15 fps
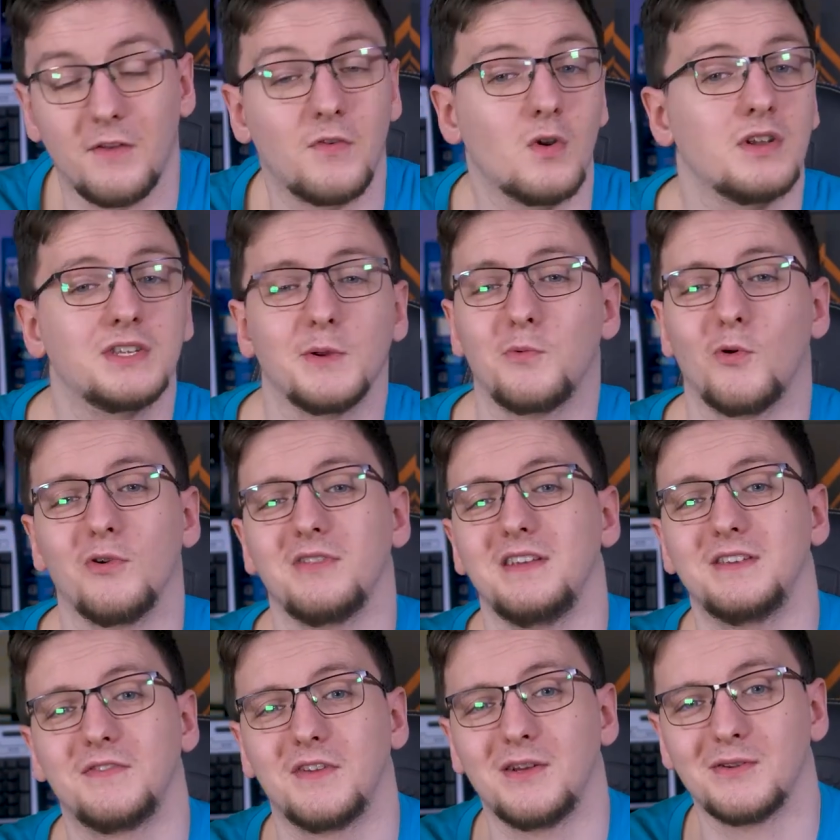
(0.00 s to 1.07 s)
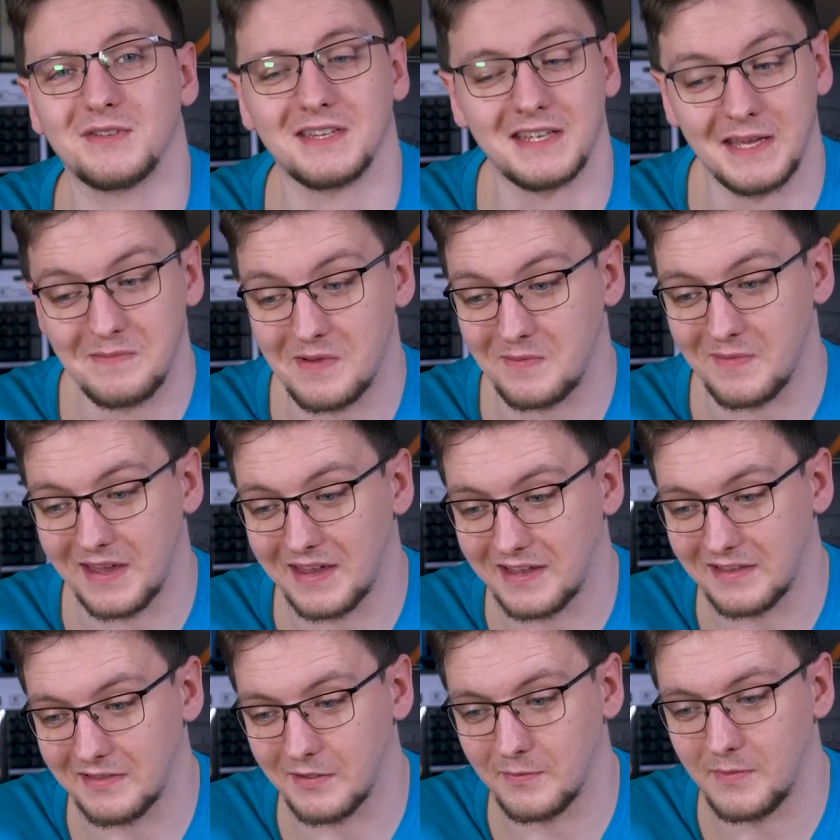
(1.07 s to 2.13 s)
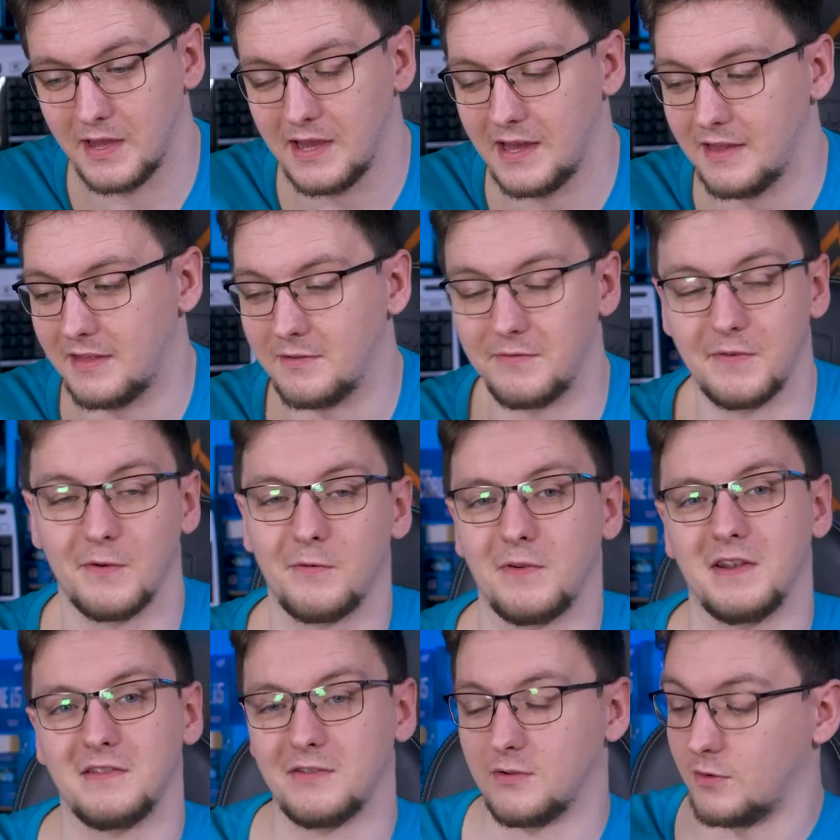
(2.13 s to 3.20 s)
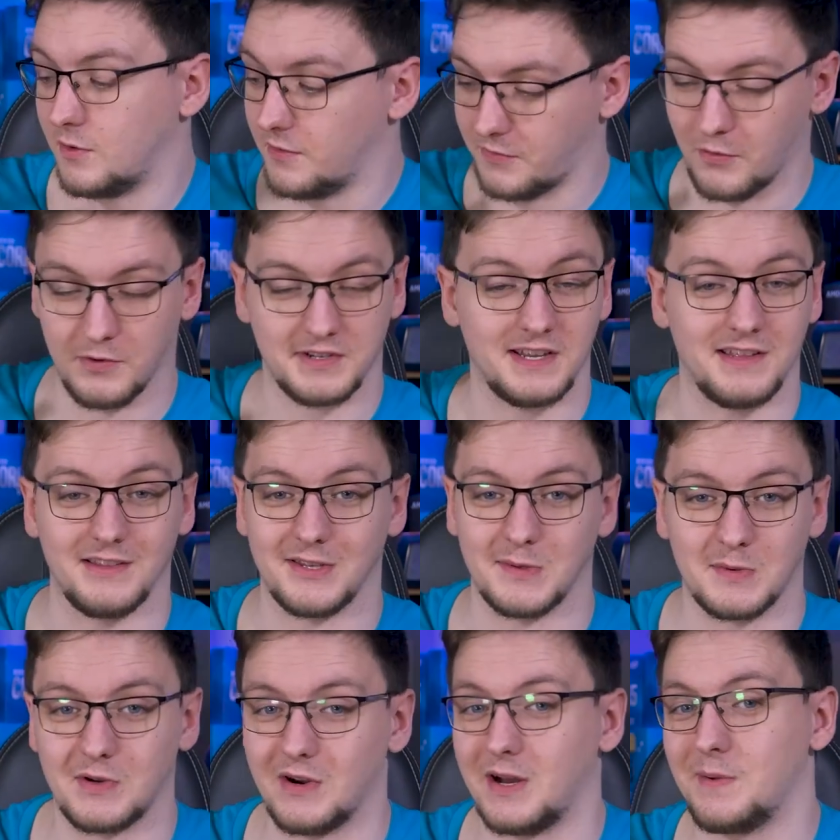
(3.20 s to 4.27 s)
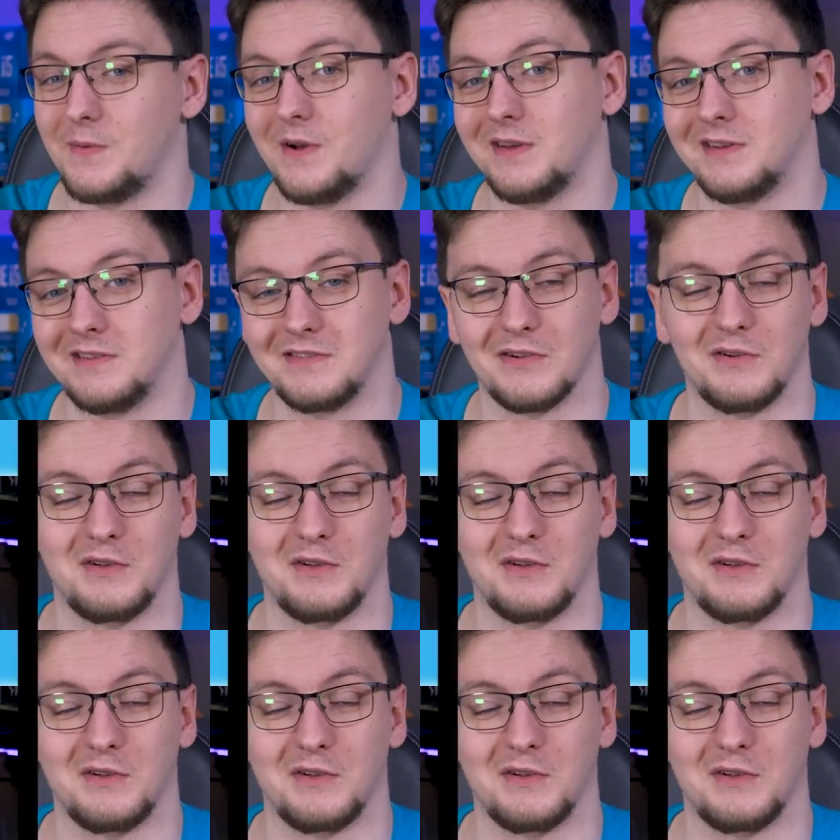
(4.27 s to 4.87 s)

If you want to support these videos and keep me making them, then feel free to, of course, hit the subscribe button and